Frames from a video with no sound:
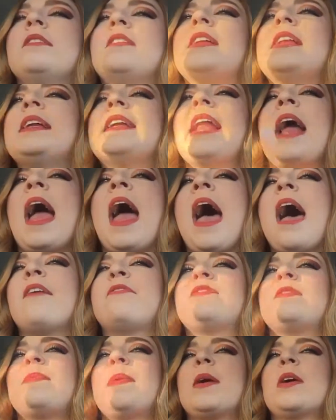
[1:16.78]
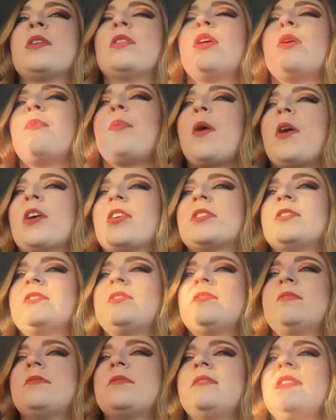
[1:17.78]
You didn't have to parallel park
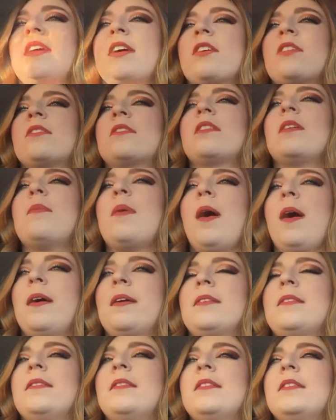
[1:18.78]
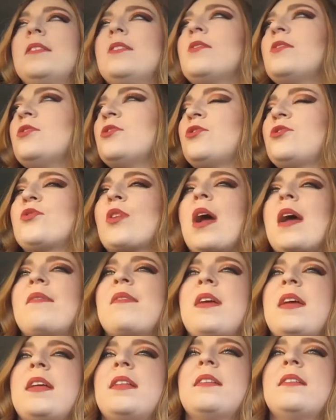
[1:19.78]
there. Come on. You can just drive
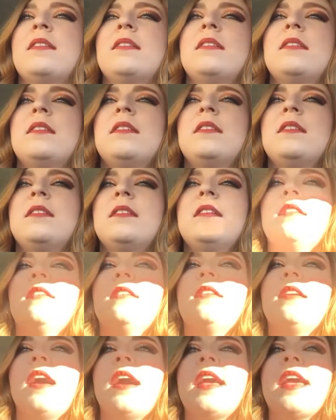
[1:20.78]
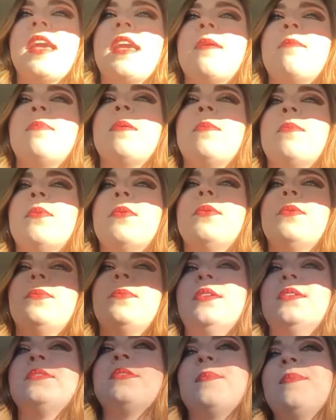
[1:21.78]
in. Oh, I hate
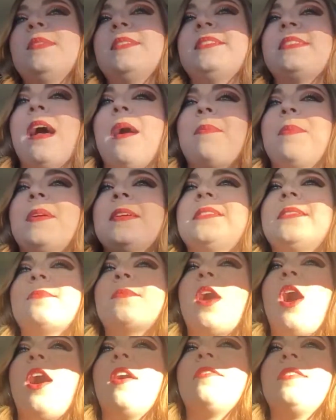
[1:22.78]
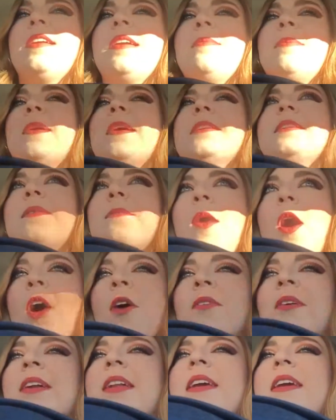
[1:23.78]
people. So I'm gonna stop and get some coffee because I'm
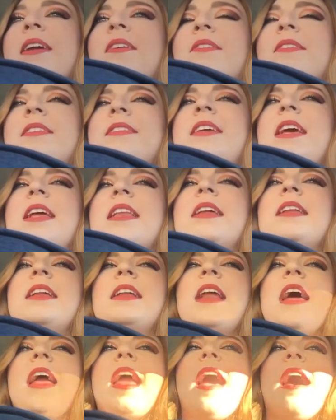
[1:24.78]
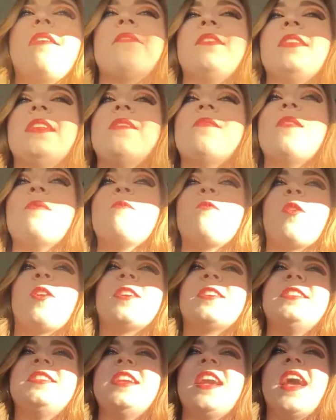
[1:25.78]
already irritated and I haven't even
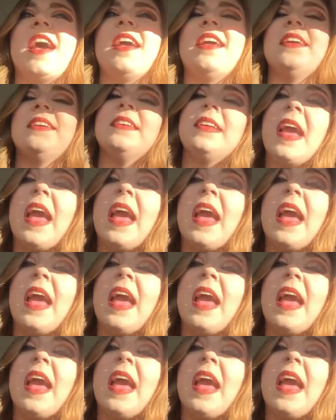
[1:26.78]
worked yet.